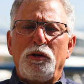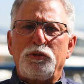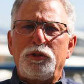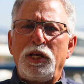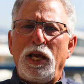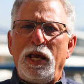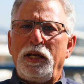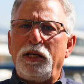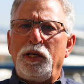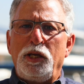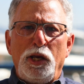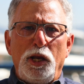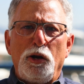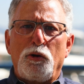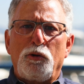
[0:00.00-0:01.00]
it'll take
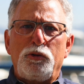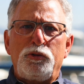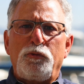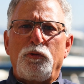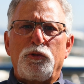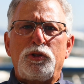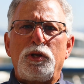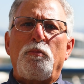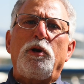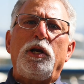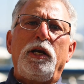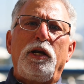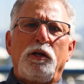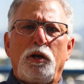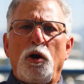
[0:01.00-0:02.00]
years for
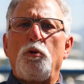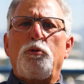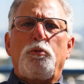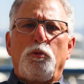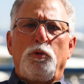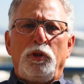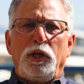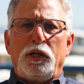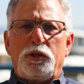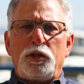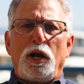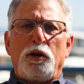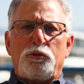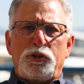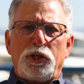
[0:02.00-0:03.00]
somebody to go through the
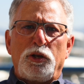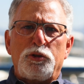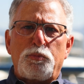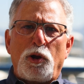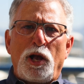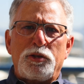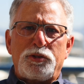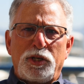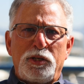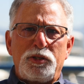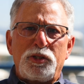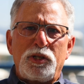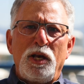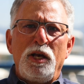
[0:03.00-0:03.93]
entire sales process,